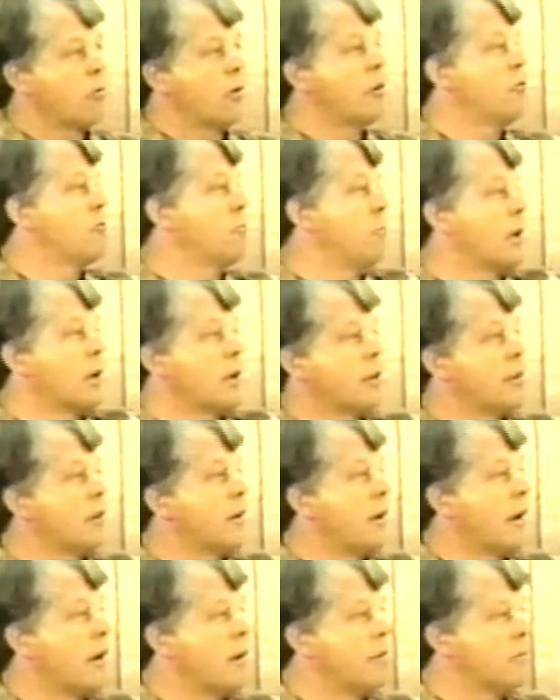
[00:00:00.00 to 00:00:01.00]
is middle of the
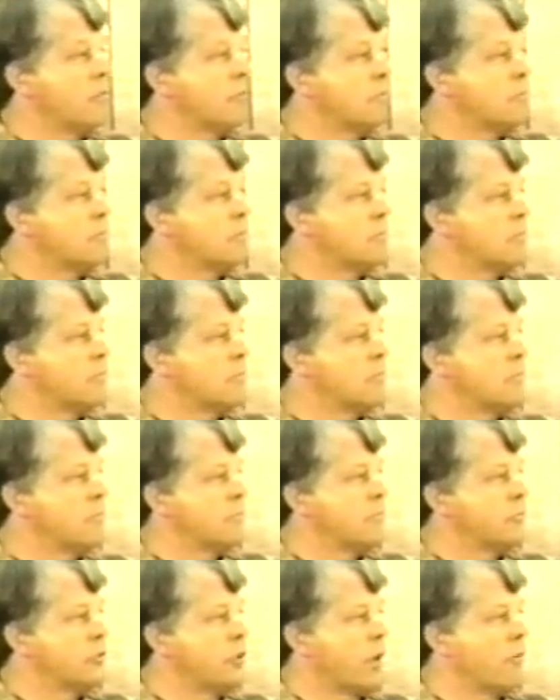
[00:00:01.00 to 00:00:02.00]
night,
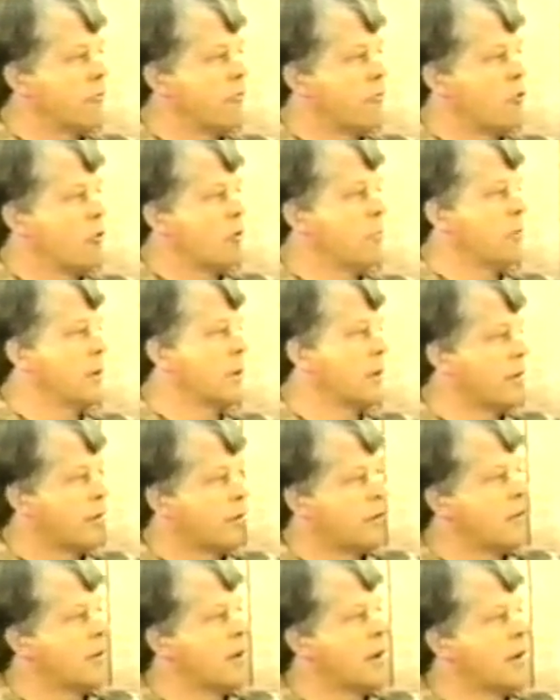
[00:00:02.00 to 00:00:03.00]
John 4, middle of the
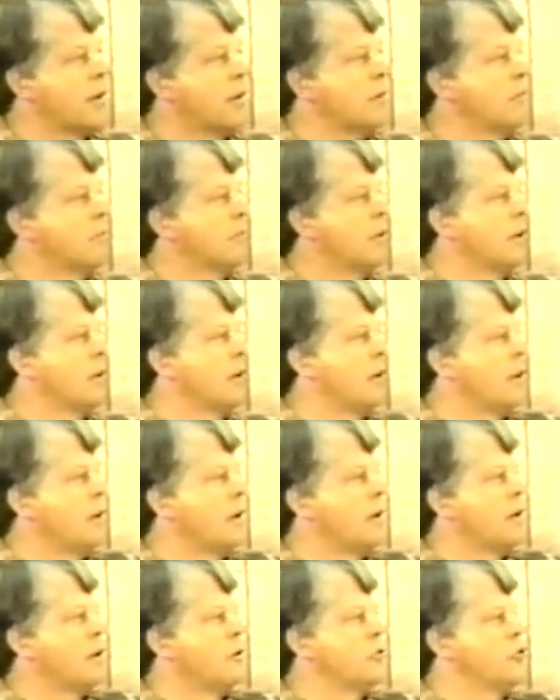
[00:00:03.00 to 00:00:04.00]
day.
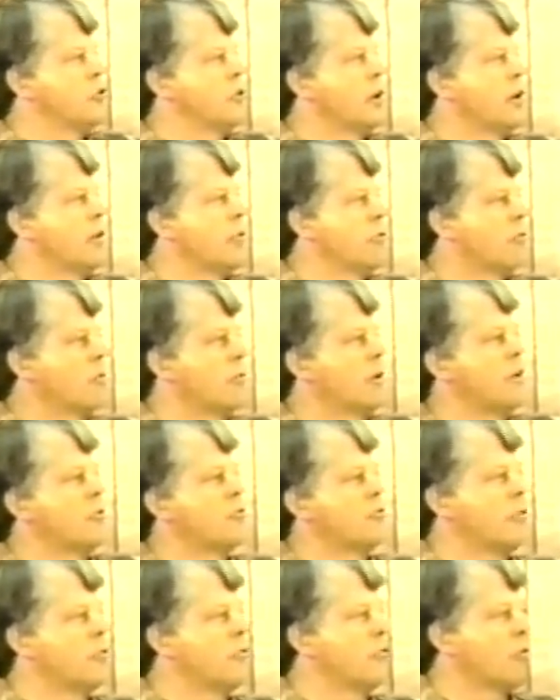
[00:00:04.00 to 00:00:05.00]
John 3 is
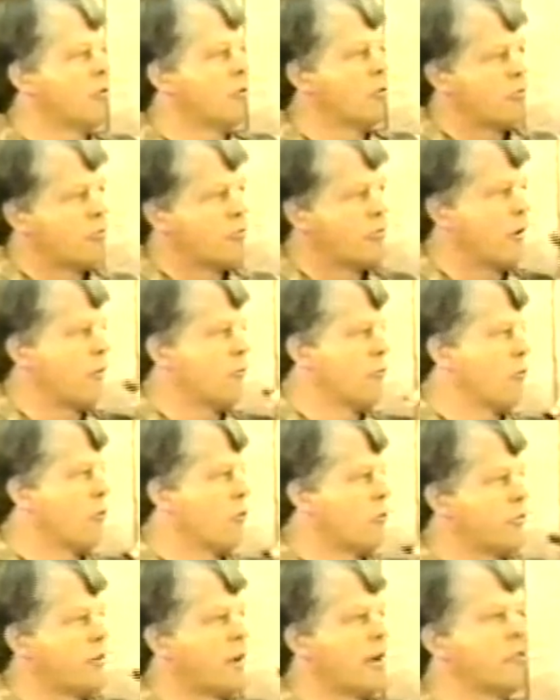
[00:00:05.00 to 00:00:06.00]
indoors, John 4
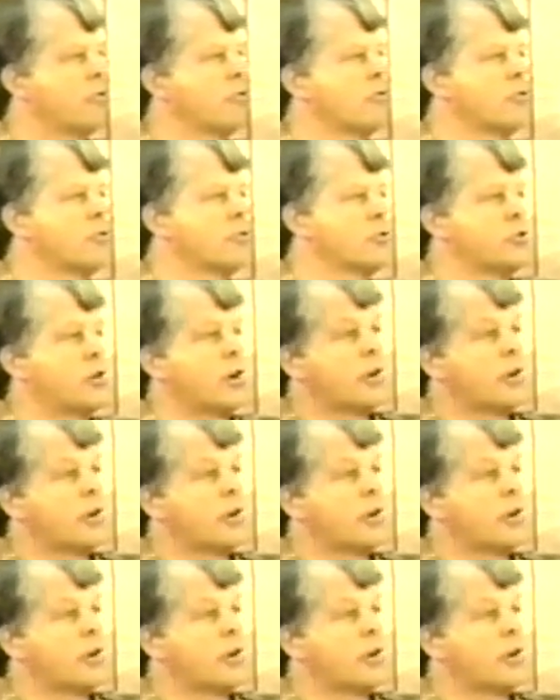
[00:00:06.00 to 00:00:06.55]
is outdoors. John